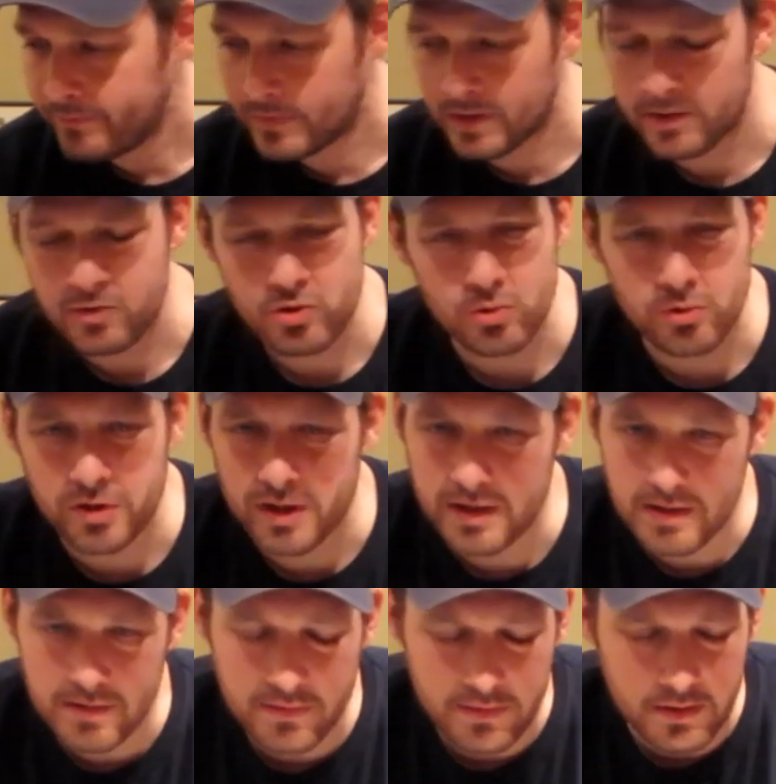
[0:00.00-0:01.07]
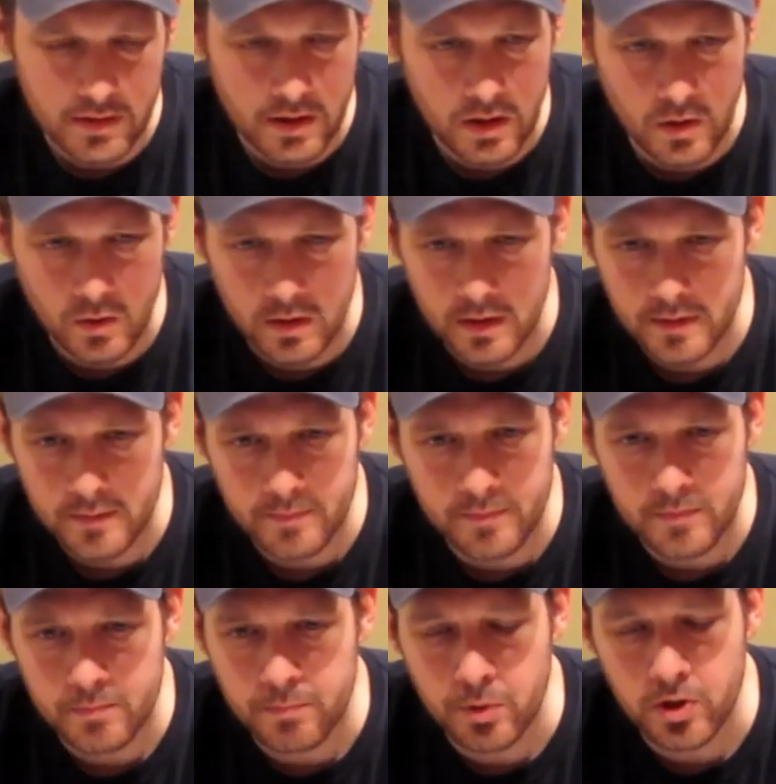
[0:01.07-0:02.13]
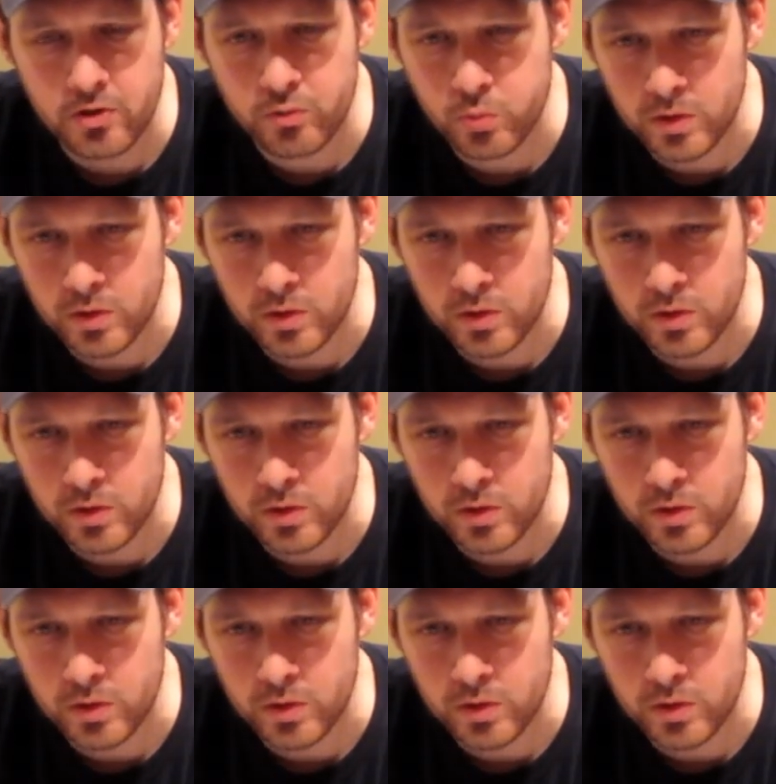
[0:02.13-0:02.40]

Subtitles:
The truth is, you know, books